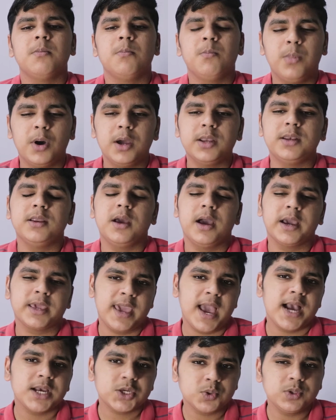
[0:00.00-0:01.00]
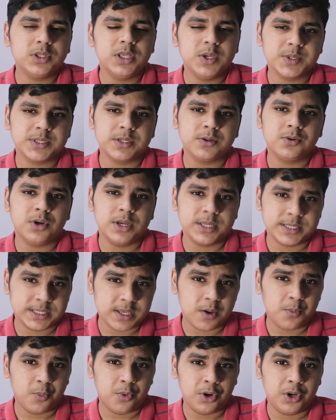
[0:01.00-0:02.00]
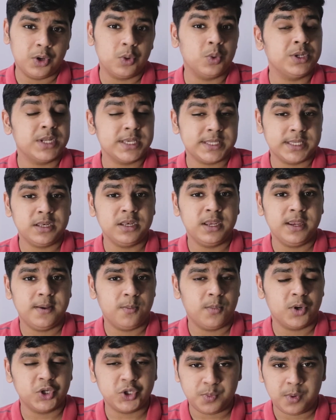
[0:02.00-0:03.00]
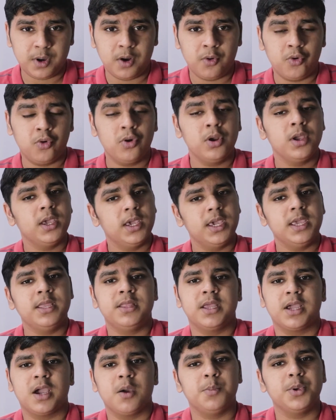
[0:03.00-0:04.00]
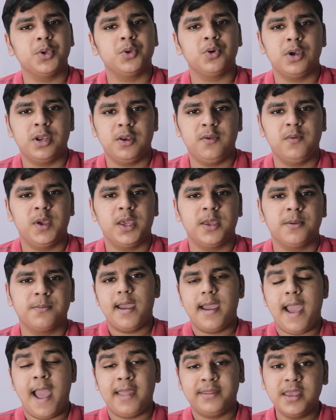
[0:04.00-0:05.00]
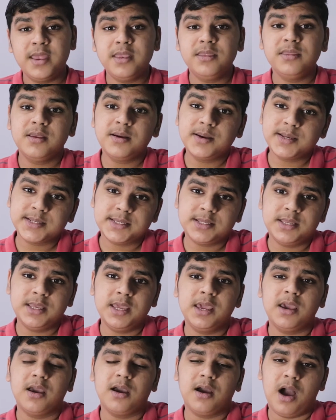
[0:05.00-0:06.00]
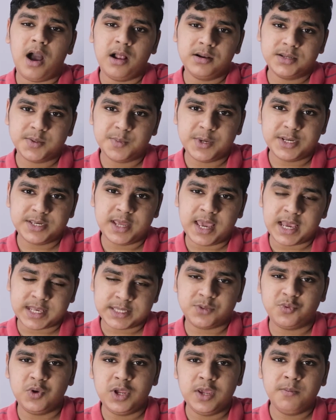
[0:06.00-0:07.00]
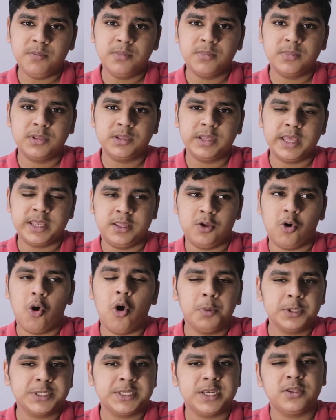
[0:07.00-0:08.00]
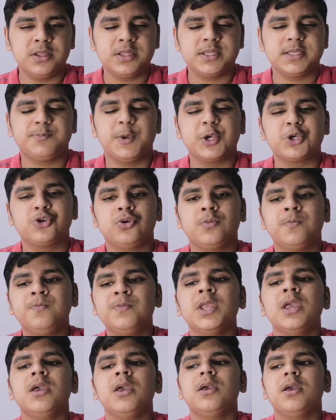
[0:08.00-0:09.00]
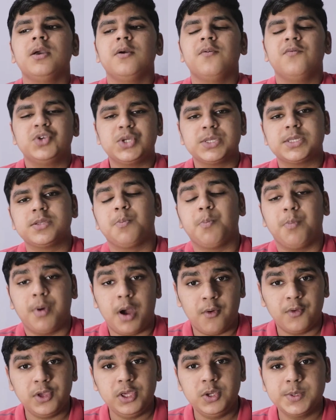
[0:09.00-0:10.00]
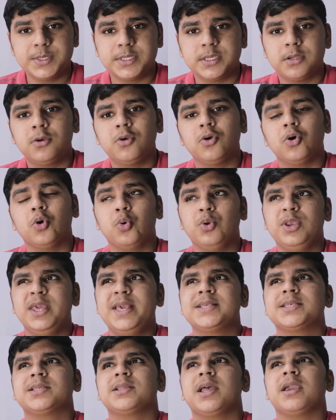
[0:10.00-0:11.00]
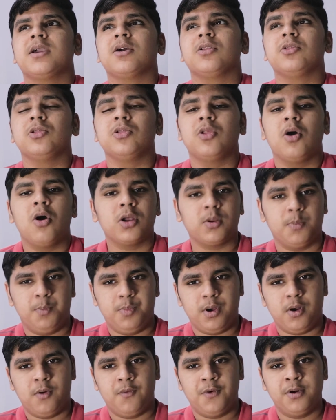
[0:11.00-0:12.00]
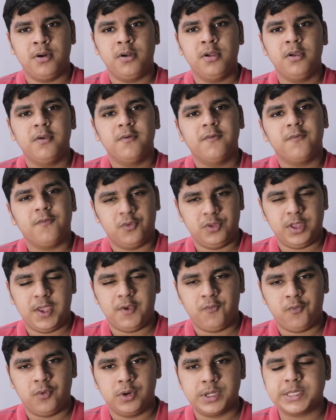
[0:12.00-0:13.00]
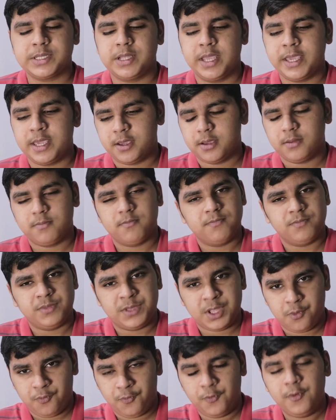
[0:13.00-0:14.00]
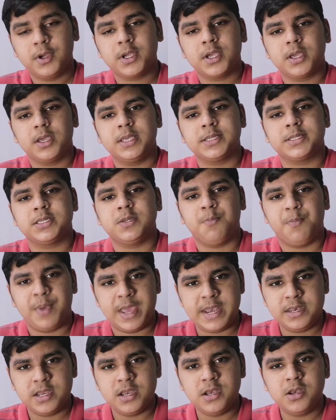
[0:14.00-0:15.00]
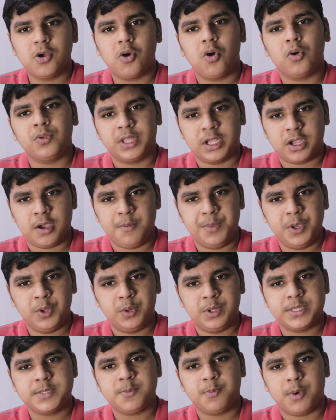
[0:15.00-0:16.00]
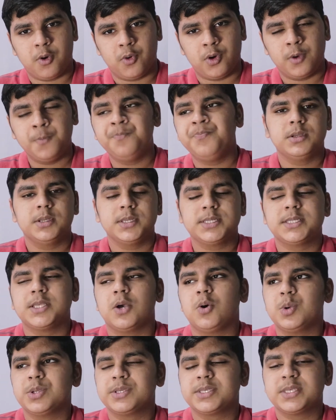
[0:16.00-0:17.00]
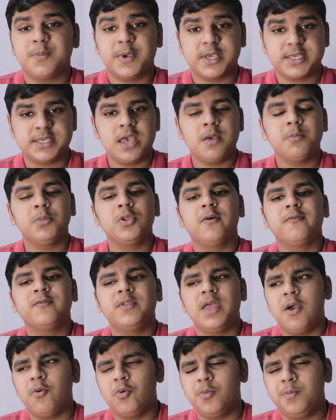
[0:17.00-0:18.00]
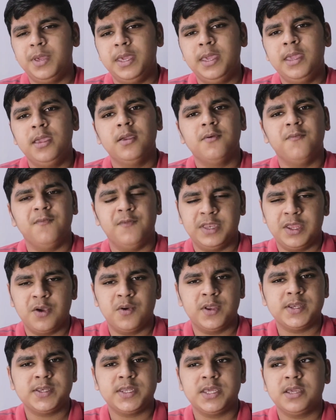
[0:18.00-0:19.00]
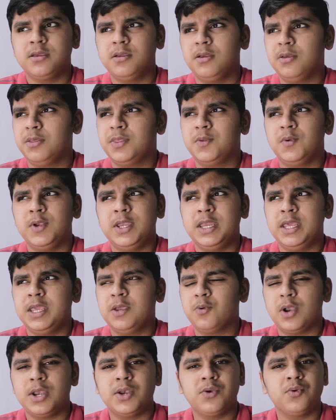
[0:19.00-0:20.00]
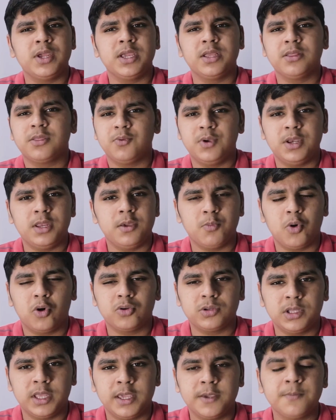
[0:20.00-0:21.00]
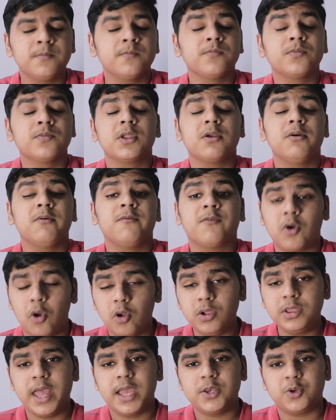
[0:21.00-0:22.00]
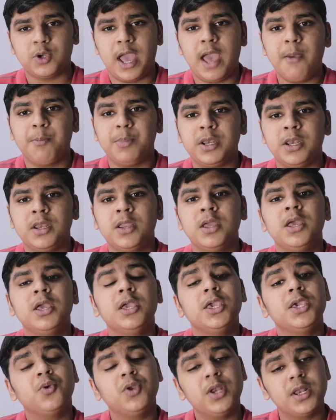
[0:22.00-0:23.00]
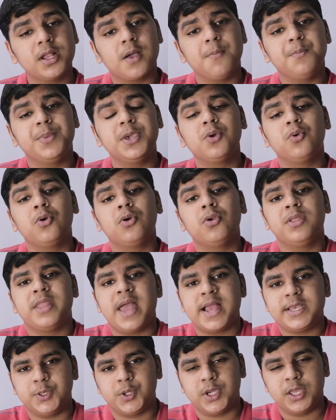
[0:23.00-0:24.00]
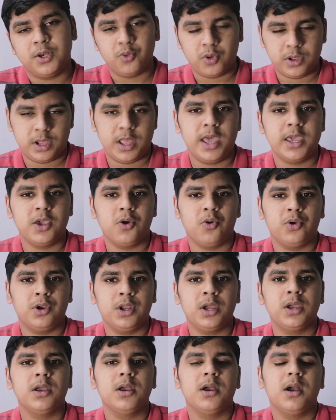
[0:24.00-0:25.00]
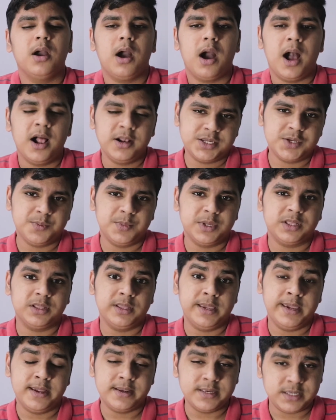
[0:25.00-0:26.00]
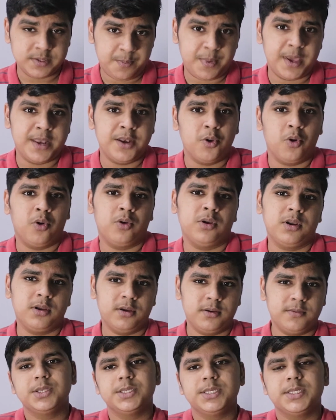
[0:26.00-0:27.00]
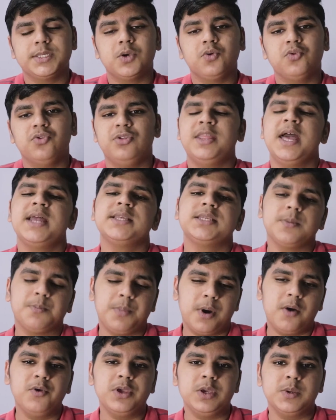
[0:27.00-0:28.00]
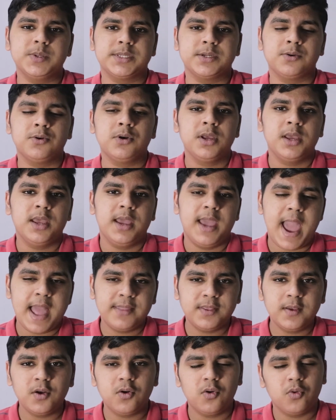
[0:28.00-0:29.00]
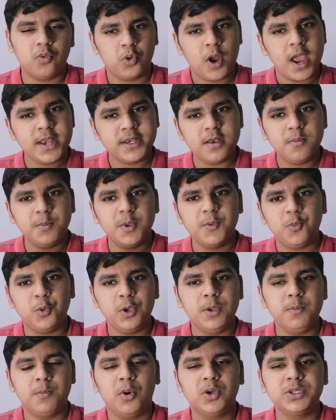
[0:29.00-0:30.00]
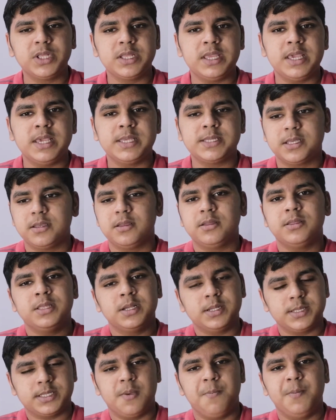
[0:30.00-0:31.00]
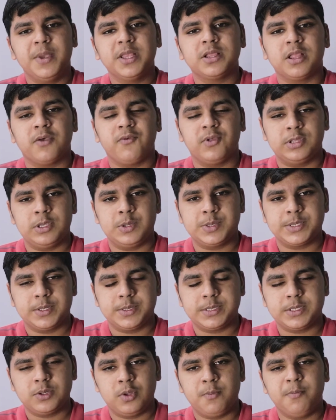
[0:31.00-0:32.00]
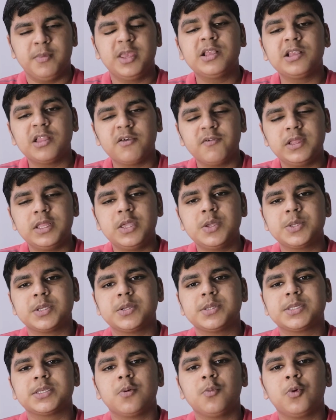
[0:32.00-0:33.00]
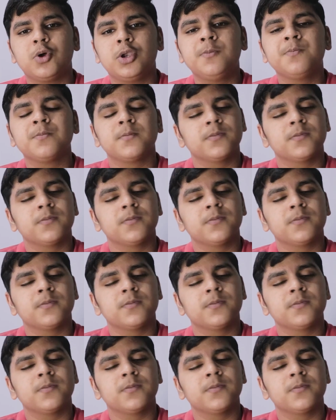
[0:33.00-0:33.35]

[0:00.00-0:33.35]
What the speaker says: But a casual user is someone who doesn't need much power in their computer anyway. And then there's the ultimate extreme, like the opposite end of the spectrum, which is the power user who needs like a lot of power for their works. Like their work is dependent on the computer's power. So some example of that would be video editing, 3D rendering, 3D modeling. For all that to happen, you need a computer that you can rely on, ultimately depend on. So that is the power user. And then right in between both of these, there's a mid-level user. So the mid-level user is someone